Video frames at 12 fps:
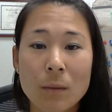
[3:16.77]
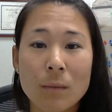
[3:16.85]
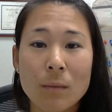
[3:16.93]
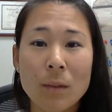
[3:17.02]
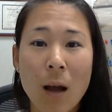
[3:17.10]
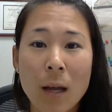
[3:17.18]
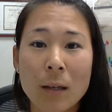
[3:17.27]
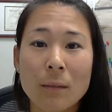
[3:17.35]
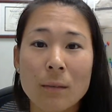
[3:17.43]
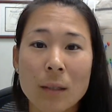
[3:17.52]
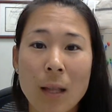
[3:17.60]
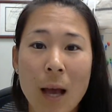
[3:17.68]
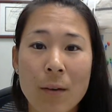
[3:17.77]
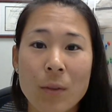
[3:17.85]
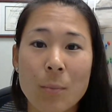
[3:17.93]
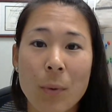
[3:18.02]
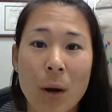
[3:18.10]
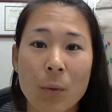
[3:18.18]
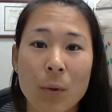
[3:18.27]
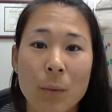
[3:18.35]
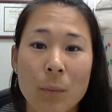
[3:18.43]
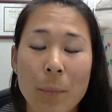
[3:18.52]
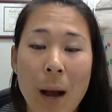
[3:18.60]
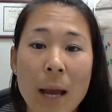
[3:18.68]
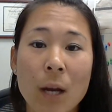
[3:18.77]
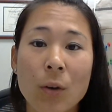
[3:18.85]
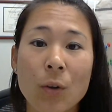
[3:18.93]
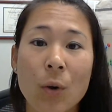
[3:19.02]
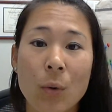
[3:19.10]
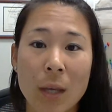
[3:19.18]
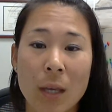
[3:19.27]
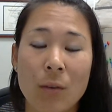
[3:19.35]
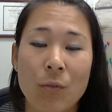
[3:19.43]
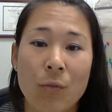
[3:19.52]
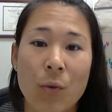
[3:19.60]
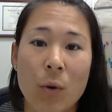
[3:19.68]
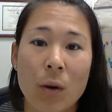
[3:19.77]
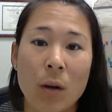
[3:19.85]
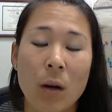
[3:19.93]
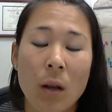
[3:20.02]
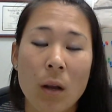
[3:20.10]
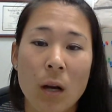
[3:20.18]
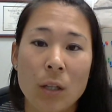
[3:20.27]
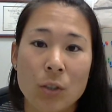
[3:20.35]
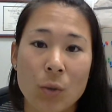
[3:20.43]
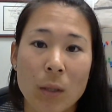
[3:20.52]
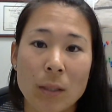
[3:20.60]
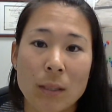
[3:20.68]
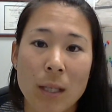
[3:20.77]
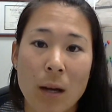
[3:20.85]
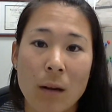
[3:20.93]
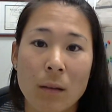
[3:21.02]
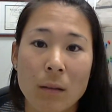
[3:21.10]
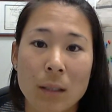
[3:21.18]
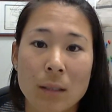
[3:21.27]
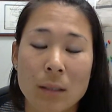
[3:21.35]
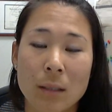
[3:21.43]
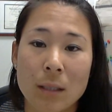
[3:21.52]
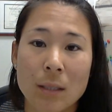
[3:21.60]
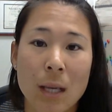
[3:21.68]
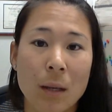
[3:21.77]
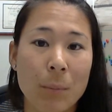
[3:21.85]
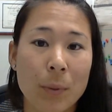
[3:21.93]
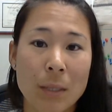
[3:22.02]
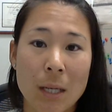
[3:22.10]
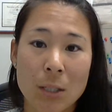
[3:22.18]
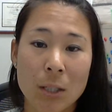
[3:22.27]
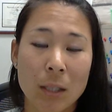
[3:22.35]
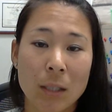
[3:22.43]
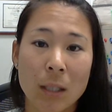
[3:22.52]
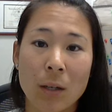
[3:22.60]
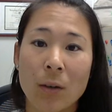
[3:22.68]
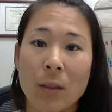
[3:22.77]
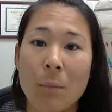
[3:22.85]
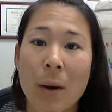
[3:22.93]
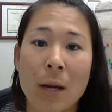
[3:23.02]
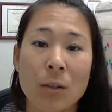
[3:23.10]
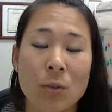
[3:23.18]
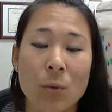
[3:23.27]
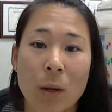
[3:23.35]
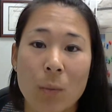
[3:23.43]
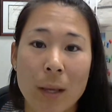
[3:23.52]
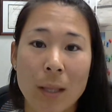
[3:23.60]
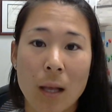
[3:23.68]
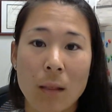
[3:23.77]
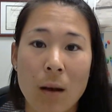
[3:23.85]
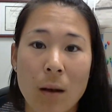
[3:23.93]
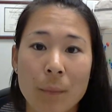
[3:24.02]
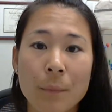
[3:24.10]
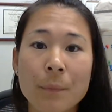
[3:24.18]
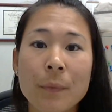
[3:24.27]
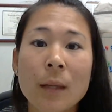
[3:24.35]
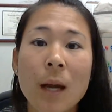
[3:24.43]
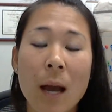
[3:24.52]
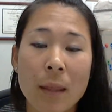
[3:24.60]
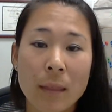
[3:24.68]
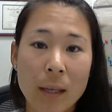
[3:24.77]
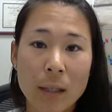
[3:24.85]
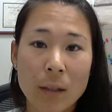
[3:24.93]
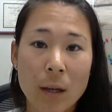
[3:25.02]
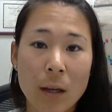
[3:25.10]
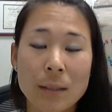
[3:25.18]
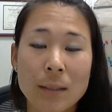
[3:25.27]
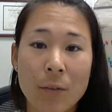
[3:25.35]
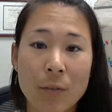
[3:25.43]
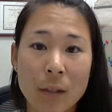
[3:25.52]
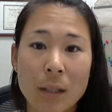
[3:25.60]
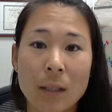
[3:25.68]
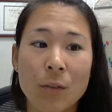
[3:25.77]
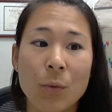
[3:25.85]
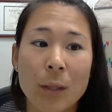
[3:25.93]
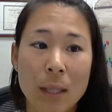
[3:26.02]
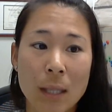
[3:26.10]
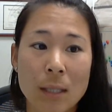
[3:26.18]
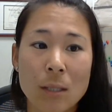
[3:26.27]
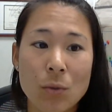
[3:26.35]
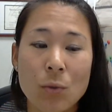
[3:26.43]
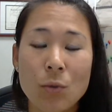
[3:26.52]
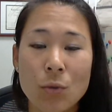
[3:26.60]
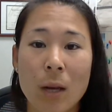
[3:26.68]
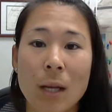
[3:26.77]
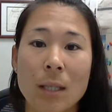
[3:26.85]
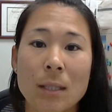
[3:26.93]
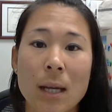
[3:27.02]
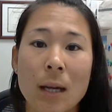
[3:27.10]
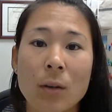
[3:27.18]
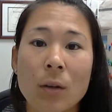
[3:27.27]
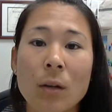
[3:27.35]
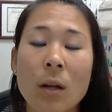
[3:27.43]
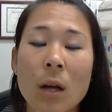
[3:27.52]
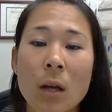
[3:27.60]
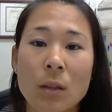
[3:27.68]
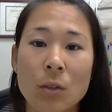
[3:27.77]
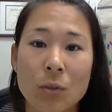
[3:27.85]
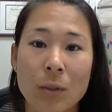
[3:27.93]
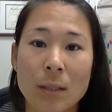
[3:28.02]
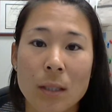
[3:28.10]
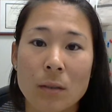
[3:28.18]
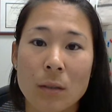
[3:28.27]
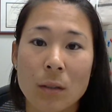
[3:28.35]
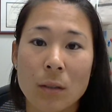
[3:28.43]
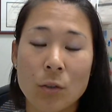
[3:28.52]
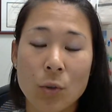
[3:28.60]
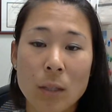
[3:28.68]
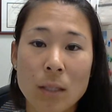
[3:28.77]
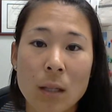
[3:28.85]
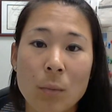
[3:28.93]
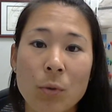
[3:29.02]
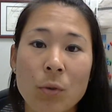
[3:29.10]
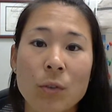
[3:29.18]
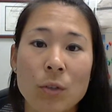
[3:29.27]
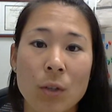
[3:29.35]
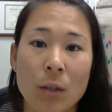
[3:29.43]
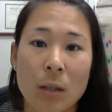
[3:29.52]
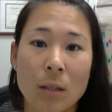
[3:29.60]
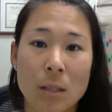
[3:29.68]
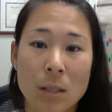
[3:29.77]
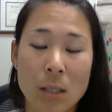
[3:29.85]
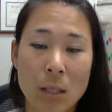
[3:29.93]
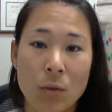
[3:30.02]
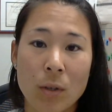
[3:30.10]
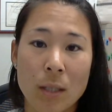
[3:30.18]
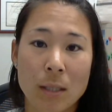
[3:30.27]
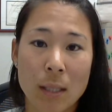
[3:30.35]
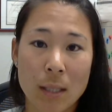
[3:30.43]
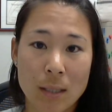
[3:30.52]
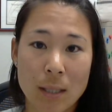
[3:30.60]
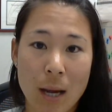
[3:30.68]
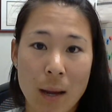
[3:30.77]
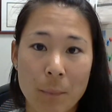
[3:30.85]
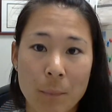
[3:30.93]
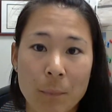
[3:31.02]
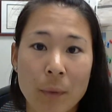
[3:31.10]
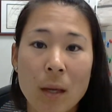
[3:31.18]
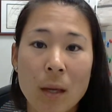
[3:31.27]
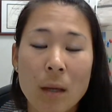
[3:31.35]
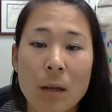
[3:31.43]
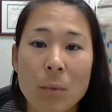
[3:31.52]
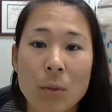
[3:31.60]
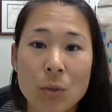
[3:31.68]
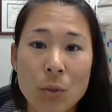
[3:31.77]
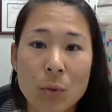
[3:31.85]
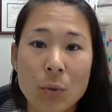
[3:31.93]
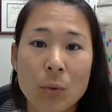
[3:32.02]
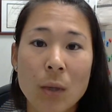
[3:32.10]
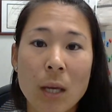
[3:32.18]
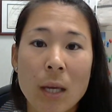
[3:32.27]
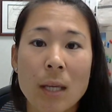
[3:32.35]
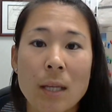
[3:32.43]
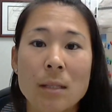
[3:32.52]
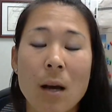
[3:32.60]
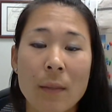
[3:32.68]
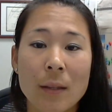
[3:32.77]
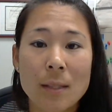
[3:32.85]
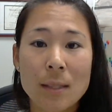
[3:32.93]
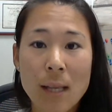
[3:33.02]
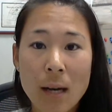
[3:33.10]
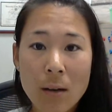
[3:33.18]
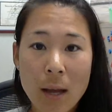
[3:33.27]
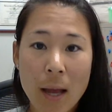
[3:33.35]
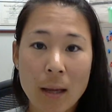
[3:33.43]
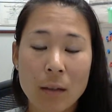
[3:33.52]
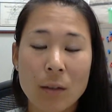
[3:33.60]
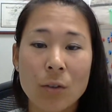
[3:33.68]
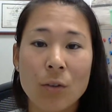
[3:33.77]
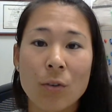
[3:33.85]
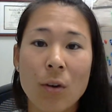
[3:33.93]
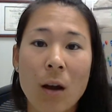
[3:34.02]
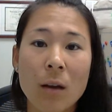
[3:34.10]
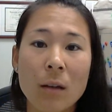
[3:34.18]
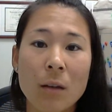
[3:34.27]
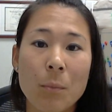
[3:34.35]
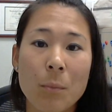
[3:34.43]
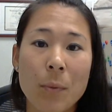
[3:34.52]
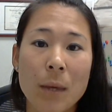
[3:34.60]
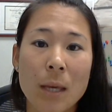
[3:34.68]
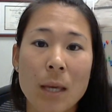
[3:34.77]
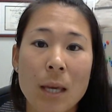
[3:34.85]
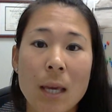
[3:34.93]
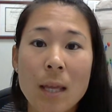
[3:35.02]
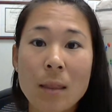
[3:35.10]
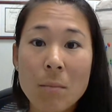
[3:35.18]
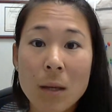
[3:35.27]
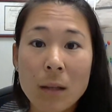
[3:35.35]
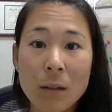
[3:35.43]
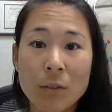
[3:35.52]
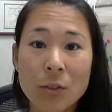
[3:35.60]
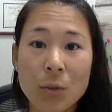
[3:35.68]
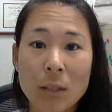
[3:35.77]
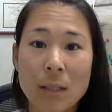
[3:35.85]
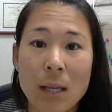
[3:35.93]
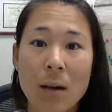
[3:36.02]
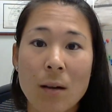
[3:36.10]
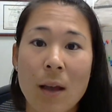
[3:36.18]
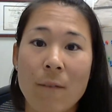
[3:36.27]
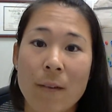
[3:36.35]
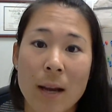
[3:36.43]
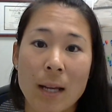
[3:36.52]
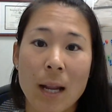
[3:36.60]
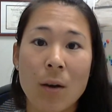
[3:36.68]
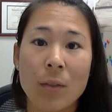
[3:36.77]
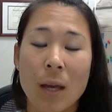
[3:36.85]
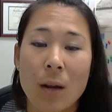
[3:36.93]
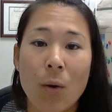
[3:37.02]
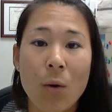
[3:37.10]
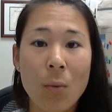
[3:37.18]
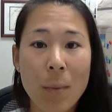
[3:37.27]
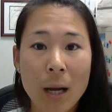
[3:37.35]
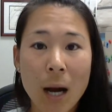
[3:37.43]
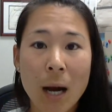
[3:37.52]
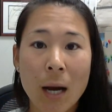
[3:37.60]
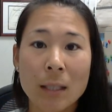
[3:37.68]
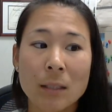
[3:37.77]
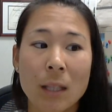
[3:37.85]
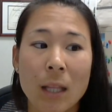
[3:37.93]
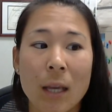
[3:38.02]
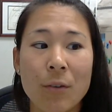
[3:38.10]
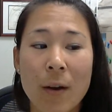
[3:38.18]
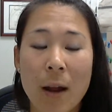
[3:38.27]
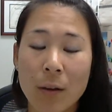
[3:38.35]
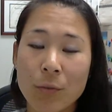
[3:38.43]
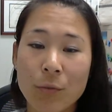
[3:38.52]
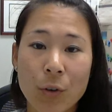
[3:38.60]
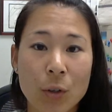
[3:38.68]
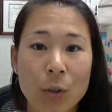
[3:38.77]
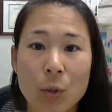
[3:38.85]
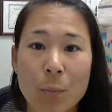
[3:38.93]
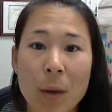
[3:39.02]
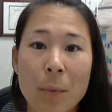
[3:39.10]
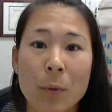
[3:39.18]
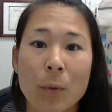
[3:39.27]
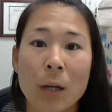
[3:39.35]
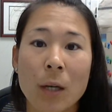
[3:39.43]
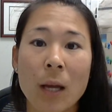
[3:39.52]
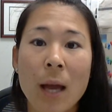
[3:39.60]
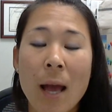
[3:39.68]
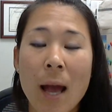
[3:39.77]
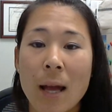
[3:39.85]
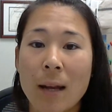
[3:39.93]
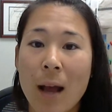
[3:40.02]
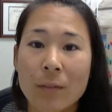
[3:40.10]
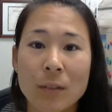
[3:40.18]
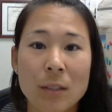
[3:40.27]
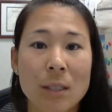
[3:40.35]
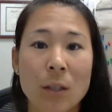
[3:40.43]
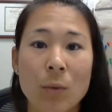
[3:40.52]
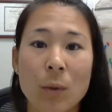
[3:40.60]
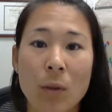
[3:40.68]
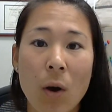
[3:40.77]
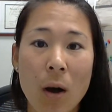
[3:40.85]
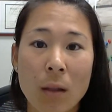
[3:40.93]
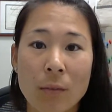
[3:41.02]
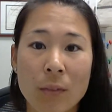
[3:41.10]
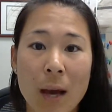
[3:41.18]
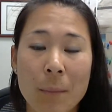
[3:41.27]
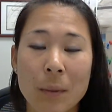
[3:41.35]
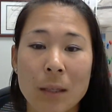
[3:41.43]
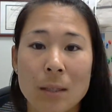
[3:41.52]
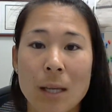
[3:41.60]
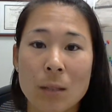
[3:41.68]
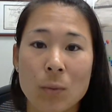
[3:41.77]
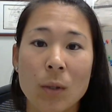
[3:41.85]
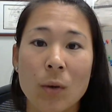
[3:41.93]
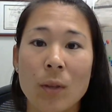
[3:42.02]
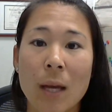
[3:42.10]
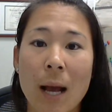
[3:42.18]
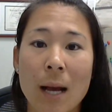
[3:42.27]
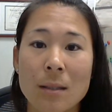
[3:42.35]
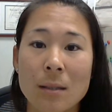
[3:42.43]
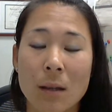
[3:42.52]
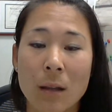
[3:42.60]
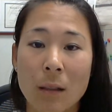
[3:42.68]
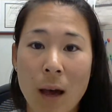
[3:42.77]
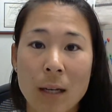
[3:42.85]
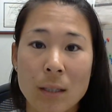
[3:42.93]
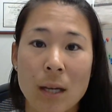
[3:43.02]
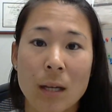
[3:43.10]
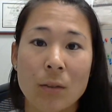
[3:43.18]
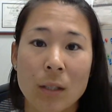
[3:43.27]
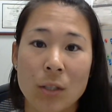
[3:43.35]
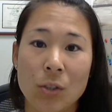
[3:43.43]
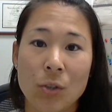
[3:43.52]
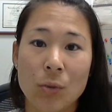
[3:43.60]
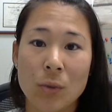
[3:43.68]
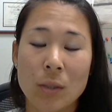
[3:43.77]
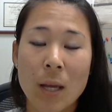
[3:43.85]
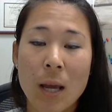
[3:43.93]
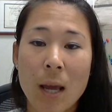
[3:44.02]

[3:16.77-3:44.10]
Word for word: not have the borrower, buyer go in for a short sale because it's going to take potentially a year and the buyers don't want to wait that long. I think definitely with this new training standard, the short sales are, short sale approvals are going to decrease in time. Number two, is on the sell end, you're not going to be in the middle of a short sale and find out that, oh my gosh, they filed foreclosure paperwork and have to deal with all of that because, as we know, that adds a lot of title issues